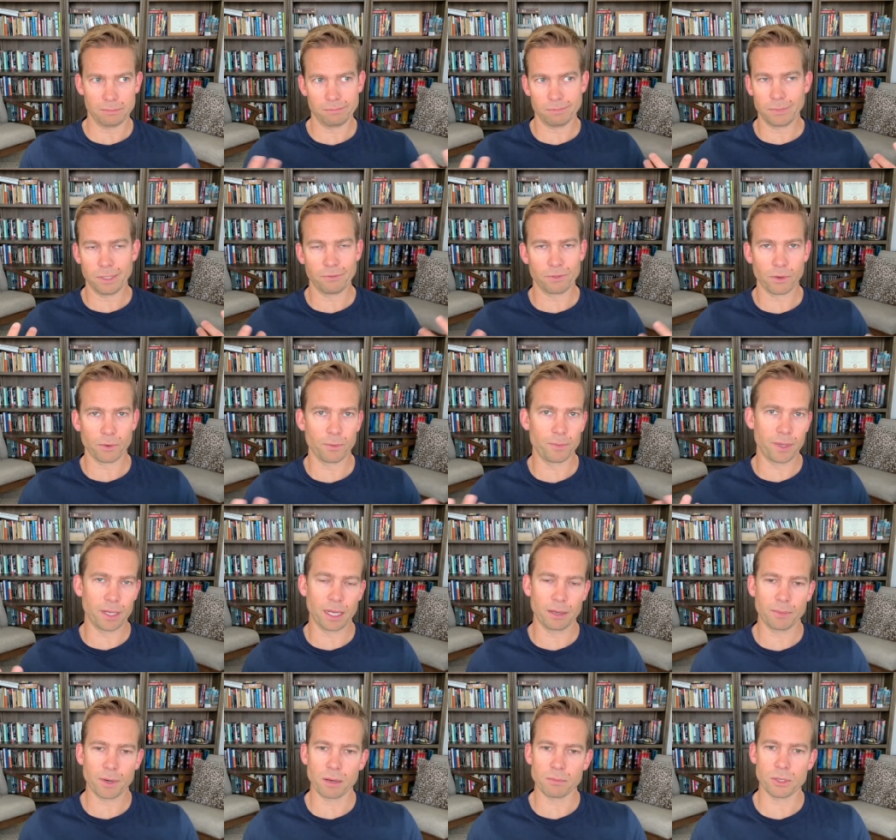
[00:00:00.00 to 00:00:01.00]
If it were me,
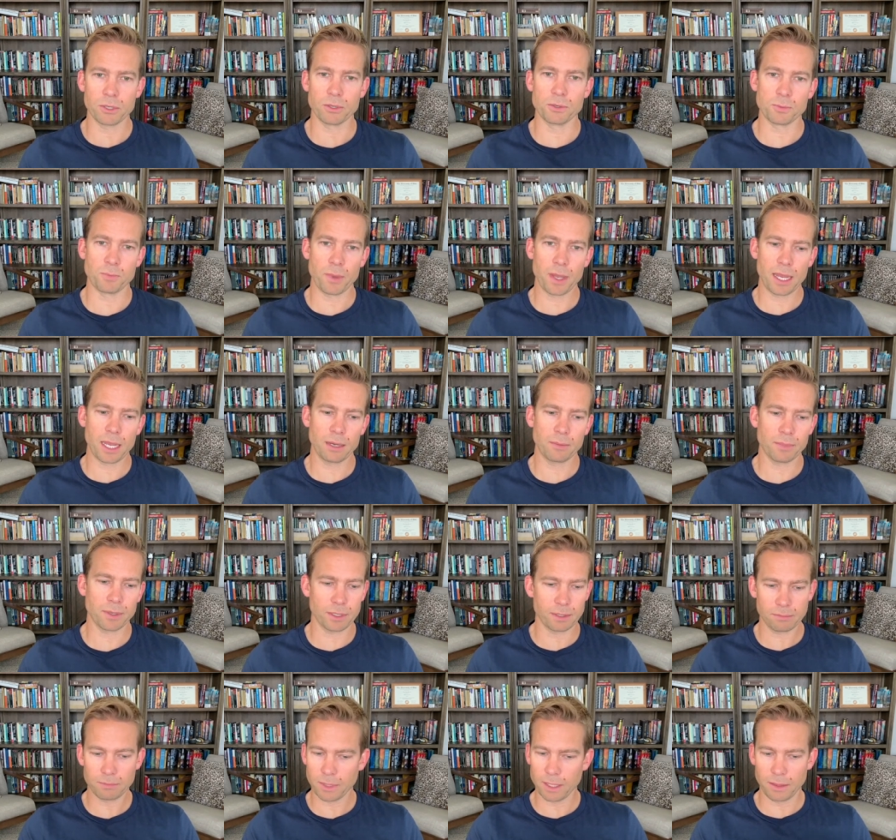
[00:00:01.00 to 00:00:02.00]
I'd probably use Bane,
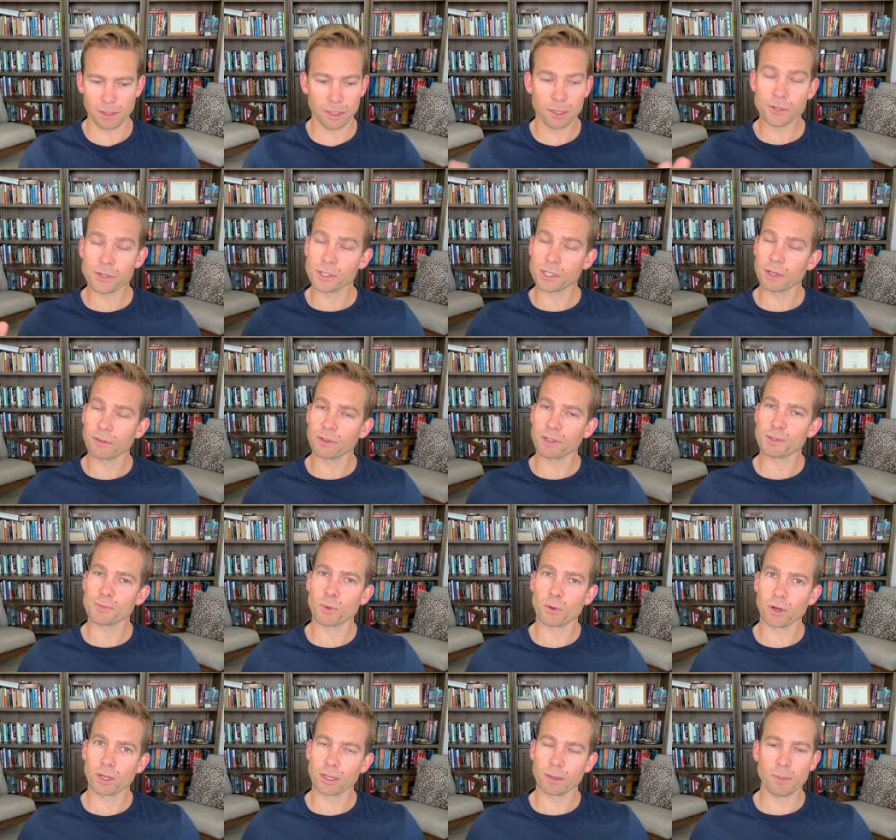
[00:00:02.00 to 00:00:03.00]
but in the interest of
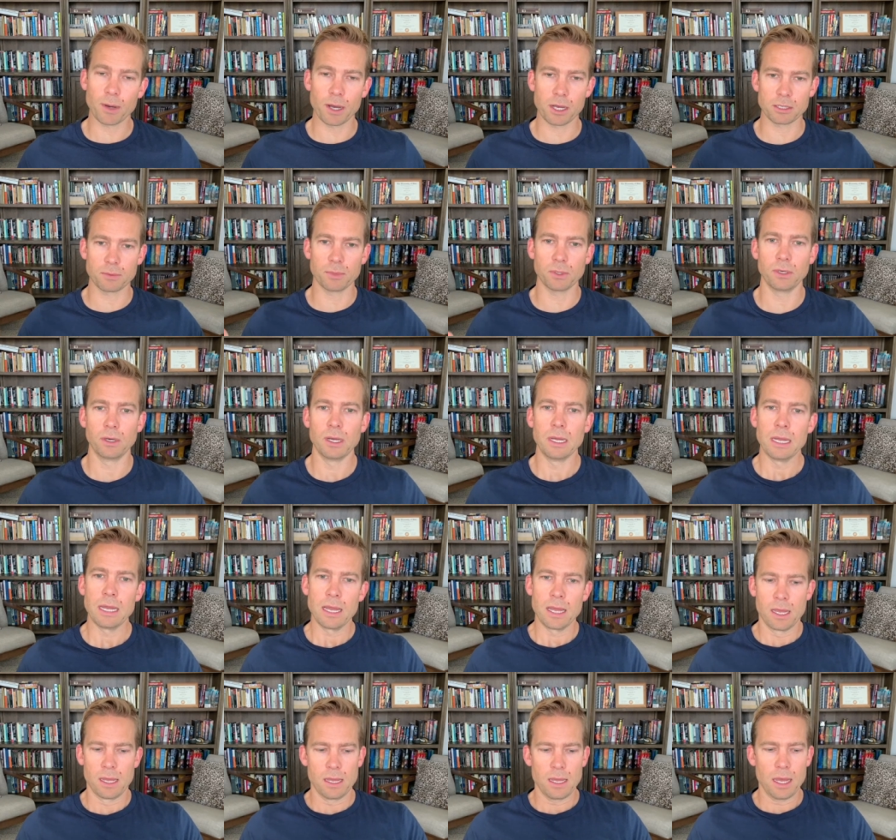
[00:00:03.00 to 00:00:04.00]
exploring the possible,
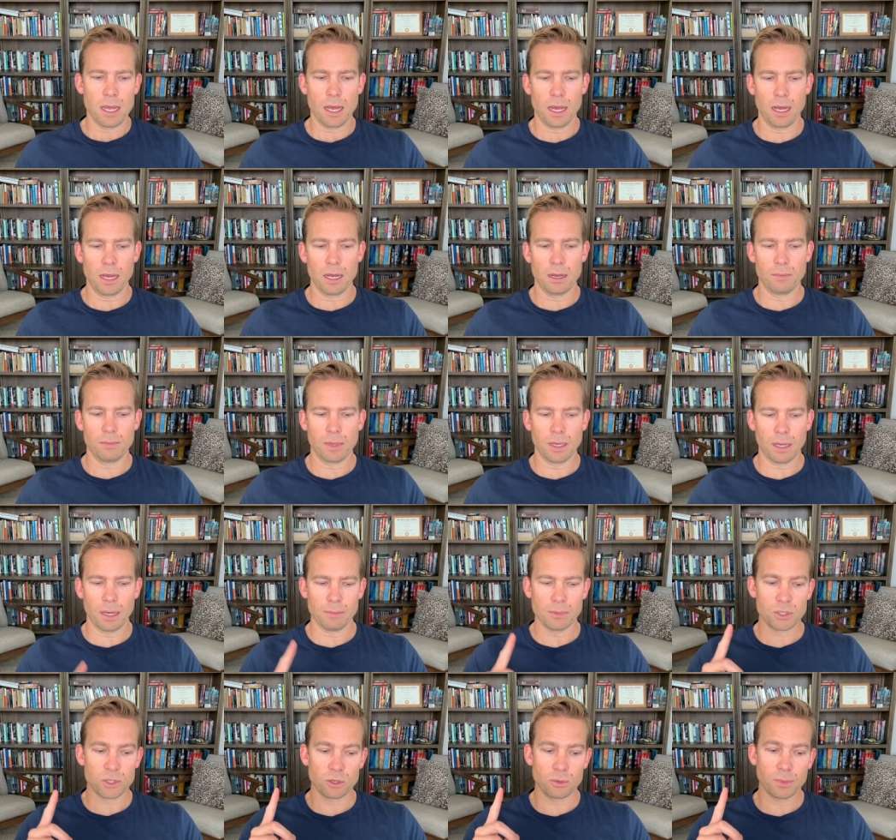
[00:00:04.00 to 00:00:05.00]
I'm
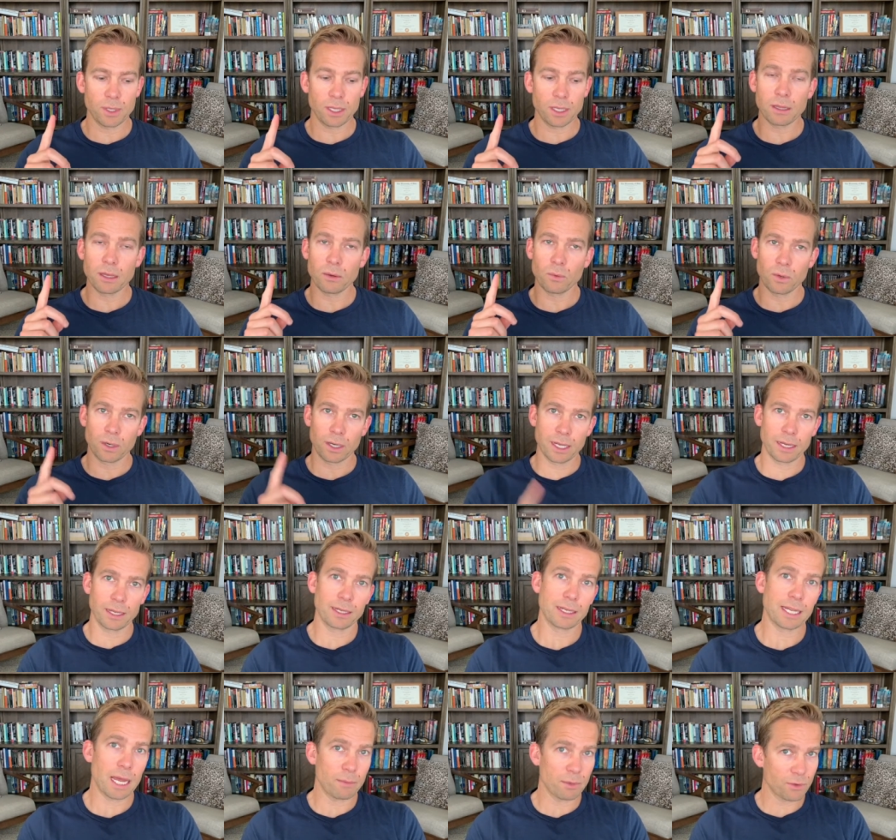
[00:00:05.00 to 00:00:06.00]
assuming that we're getting
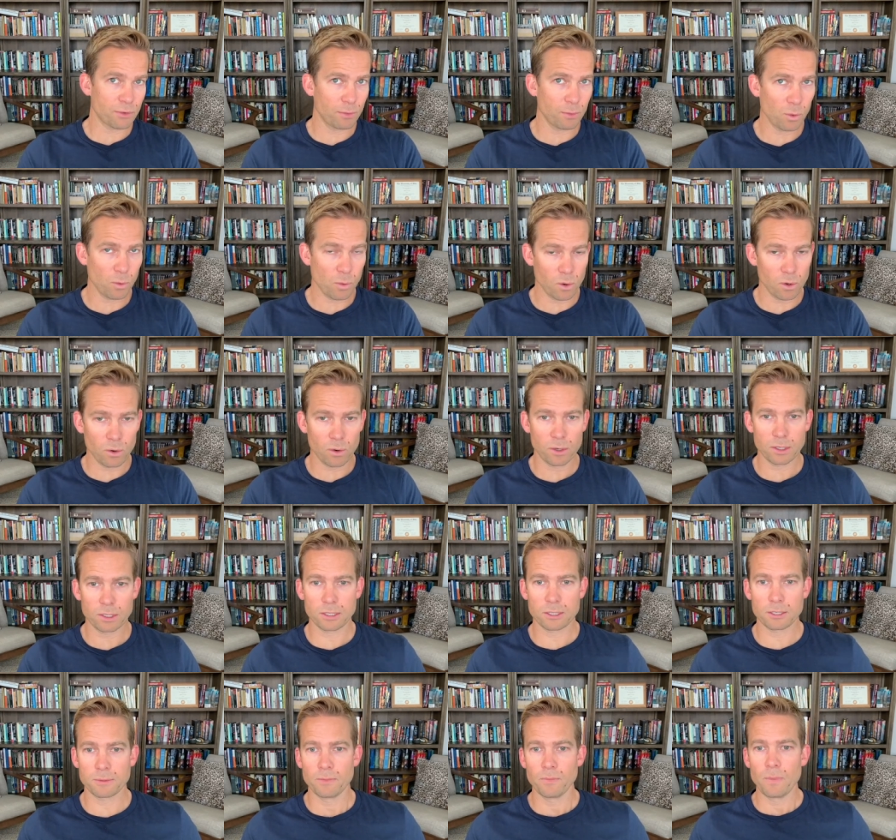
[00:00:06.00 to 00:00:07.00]
damage from a
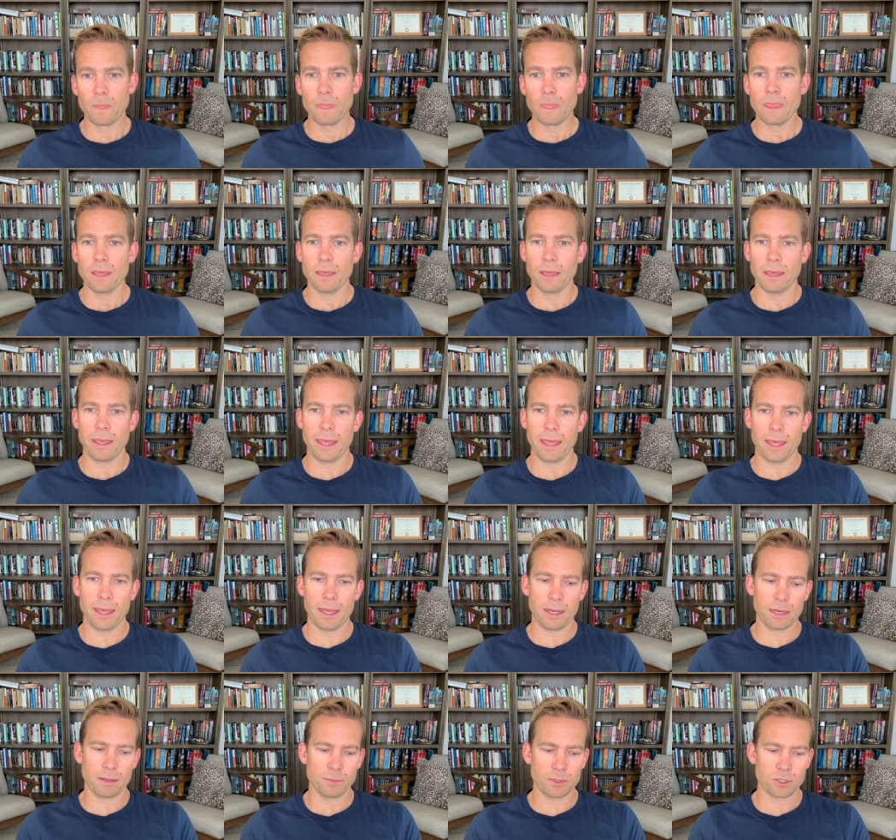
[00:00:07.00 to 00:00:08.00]
Warhorse,
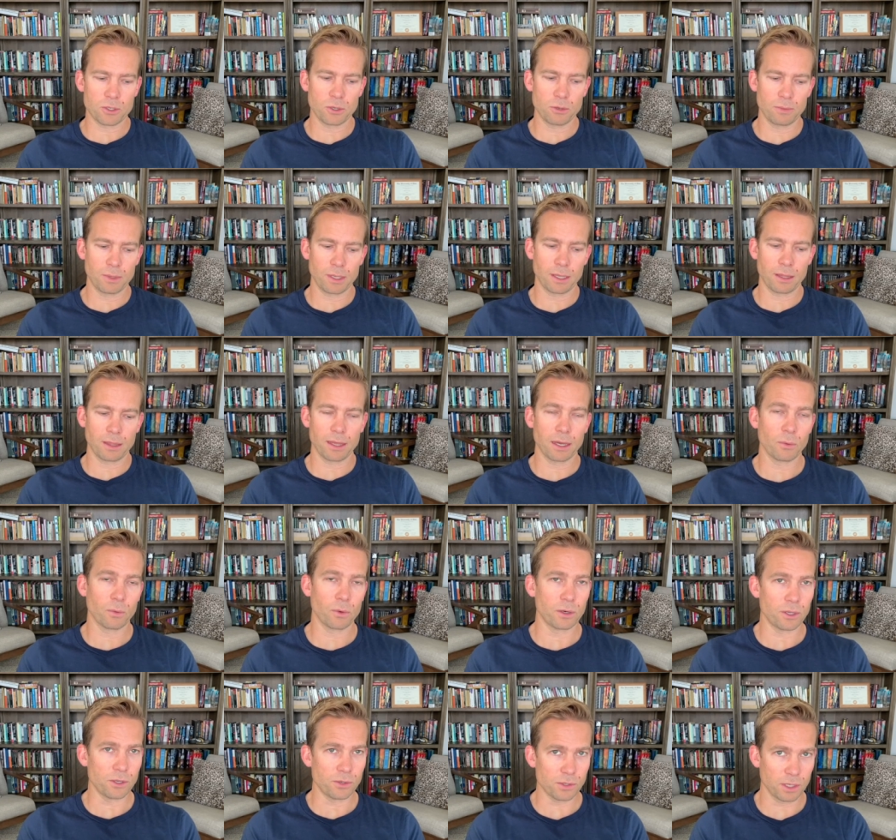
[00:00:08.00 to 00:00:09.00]
and I'm assuming that we're
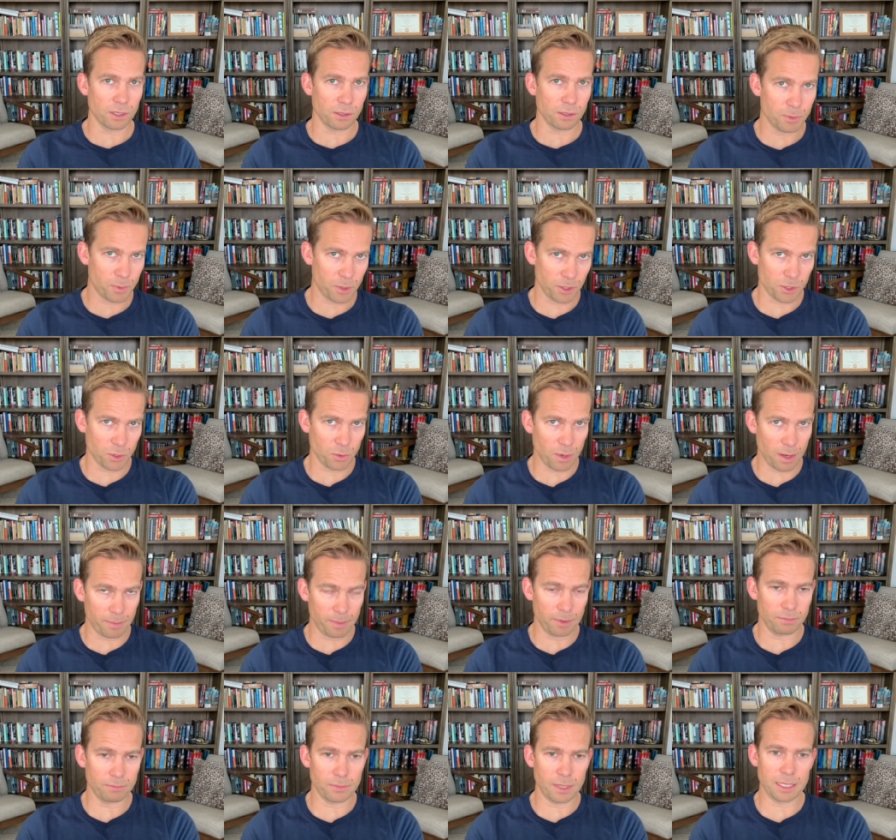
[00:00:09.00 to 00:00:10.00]
using Spiritual
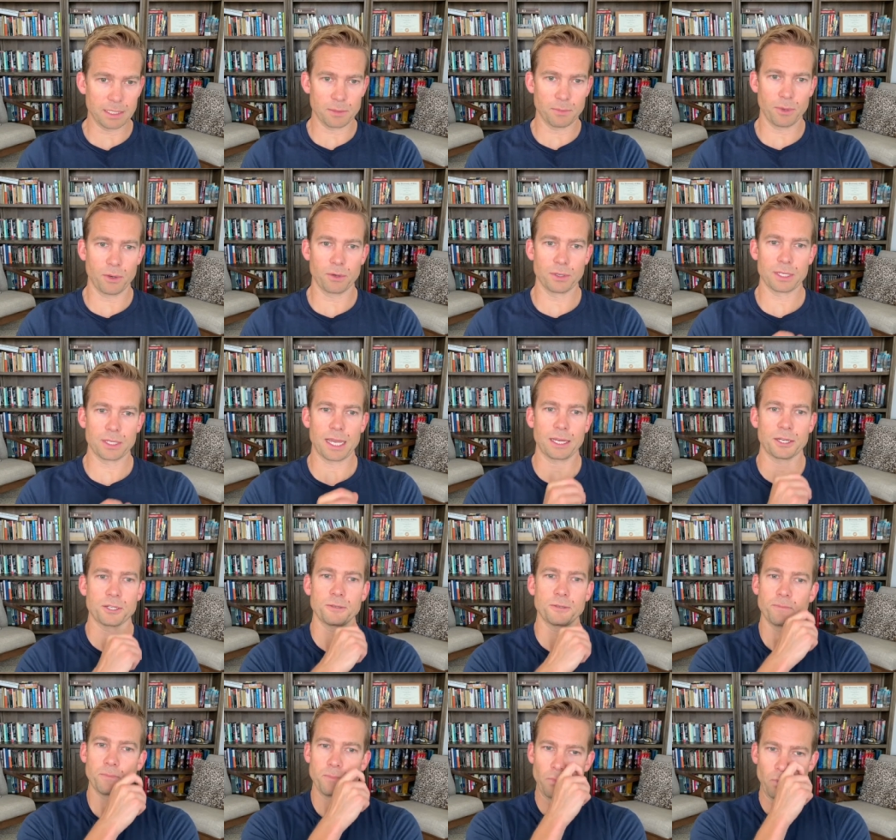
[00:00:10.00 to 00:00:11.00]
Weapon as a bonus action.